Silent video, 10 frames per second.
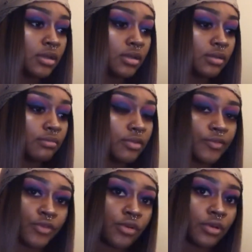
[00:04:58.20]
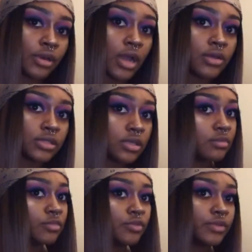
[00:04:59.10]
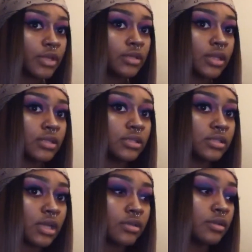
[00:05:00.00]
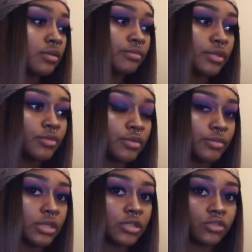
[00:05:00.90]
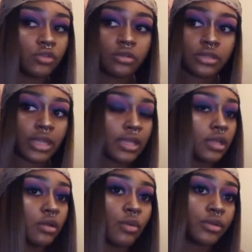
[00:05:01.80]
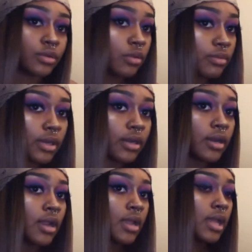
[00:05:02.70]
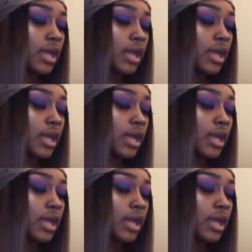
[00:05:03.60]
before I was gonna move there. Like, this is how you gonna be with me, controlling. I can't go out nowhere. I